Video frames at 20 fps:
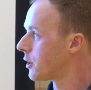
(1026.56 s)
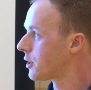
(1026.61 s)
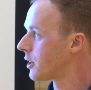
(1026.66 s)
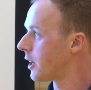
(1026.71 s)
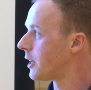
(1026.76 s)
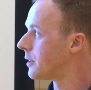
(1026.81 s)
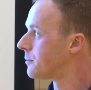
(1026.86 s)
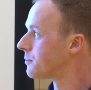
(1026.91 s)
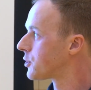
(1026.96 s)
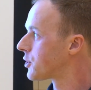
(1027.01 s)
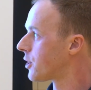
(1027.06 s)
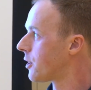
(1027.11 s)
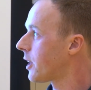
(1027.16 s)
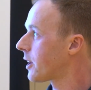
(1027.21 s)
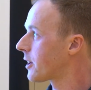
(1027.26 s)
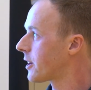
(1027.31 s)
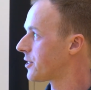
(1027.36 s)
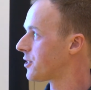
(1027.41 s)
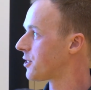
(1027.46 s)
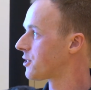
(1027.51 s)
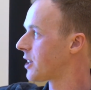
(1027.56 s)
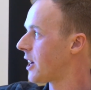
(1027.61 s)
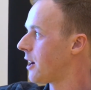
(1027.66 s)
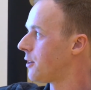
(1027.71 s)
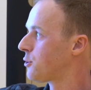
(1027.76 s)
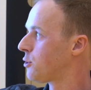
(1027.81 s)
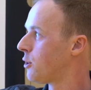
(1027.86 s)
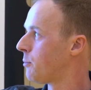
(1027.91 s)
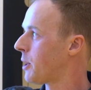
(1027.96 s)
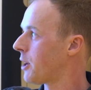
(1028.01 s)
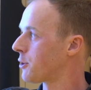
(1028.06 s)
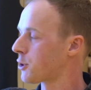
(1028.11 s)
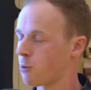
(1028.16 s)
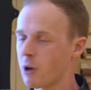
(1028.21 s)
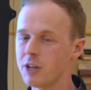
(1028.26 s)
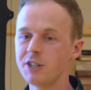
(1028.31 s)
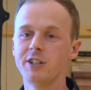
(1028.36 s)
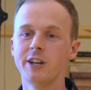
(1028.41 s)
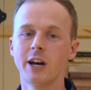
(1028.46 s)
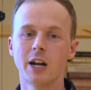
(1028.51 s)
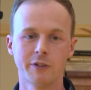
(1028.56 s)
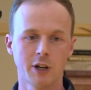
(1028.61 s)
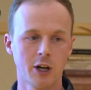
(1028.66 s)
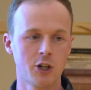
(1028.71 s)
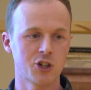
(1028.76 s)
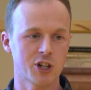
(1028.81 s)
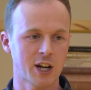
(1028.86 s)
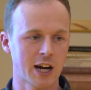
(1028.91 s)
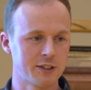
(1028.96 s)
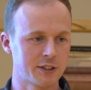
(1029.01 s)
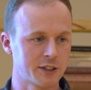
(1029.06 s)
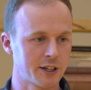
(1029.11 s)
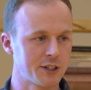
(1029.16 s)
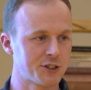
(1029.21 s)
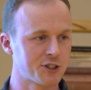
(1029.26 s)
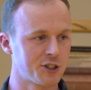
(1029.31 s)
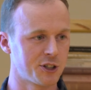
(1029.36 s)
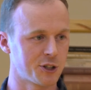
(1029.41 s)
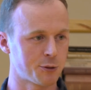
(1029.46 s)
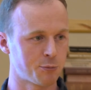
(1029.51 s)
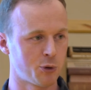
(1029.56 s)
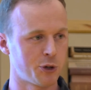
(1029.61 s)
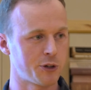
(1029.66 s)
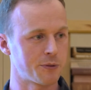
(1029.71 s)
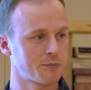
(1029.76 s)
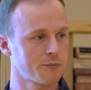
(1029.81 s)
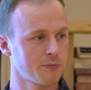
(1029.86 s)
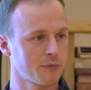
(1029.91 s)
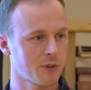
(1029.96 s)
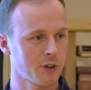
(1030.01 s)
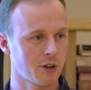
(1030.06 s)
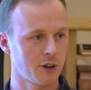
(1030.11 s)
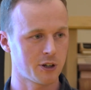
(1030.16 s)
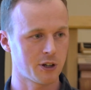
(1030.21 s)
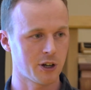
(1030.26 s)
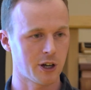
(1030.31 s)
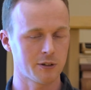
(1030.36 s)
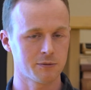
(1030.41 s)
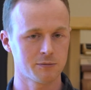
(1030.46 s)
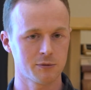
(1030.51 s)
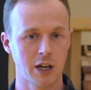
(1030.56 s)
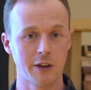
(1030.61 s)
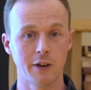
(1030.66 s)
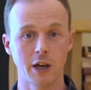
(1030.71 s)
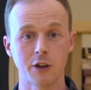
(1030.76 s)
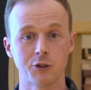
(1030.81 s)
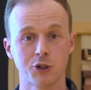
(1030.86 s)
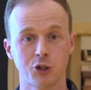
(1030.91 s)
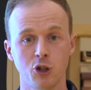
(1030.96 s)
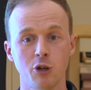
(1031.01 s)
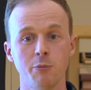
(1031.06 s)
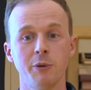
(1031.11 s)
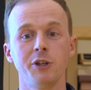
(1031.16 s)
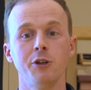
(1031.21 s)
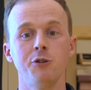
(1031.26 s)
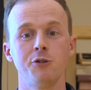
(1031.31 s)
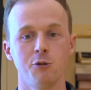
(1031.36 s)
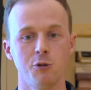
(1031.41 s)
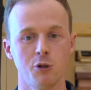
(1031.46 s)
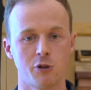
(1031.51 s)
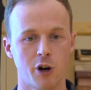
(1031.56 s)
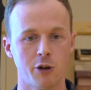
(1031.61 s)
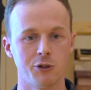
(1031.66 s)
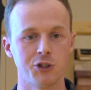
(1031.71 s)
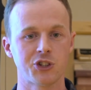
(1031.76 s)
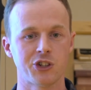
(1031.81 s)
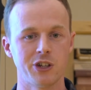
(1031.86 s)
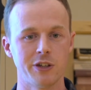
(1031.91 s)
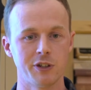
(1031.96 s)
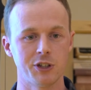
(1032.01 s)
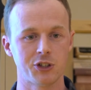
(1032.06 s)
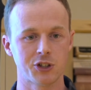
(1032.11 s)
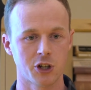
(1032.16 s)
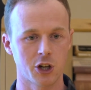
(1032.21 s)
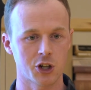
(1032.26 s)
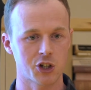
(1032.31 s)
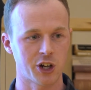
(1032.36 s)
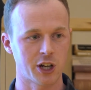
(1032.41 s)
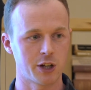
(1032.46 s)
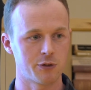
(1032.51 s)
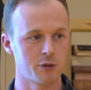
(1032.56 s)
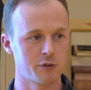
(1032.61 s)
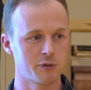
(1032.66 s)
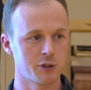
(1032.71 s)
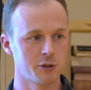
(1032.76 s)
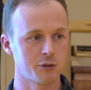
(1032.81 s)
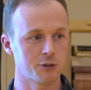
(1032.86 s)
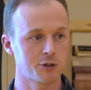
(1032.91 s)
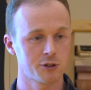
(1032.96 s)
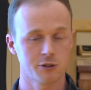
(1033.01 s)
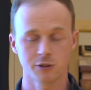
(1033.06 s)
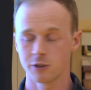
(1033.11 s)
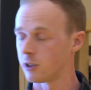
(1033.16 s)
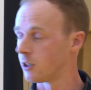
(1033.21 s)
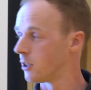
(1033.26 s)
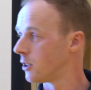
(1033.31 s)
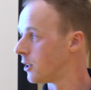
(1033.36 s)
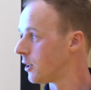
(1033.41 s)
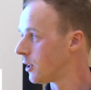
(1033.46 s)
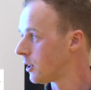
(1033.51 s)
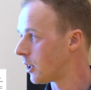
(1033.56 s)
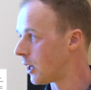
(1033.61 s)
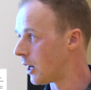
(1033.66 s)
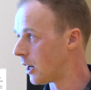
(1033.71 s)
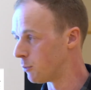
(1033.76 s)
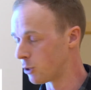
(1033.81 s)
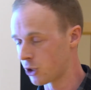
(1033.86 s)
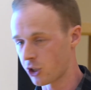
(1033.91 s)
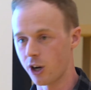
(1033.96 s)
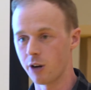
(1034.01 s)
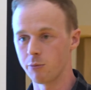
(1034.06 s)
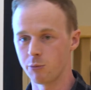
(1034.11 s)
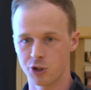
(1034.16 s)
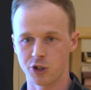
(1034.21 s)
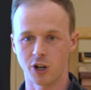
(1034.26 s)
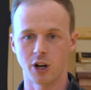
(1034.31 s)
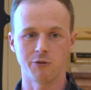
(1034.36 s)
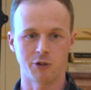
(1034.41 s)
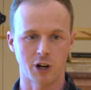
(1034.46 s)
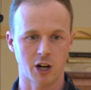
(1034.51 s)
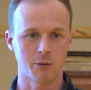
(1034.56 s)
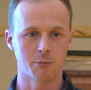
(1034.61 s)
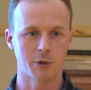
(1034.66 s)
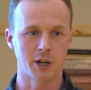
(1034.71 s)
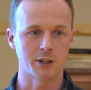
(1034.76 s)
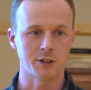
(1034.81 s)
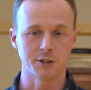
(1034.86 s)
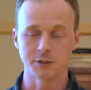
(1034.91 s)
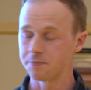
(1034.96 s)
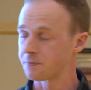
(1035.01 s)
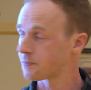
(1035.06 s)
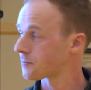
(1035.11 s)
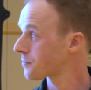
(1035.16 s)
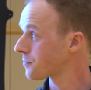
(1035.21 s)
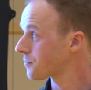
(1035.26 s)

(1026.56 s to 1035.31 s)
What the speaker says: OK, so that gets us down to about 20 out of 100 candidates at this point, okay? Assuming you do your own CV searching and reviews, which I recommend.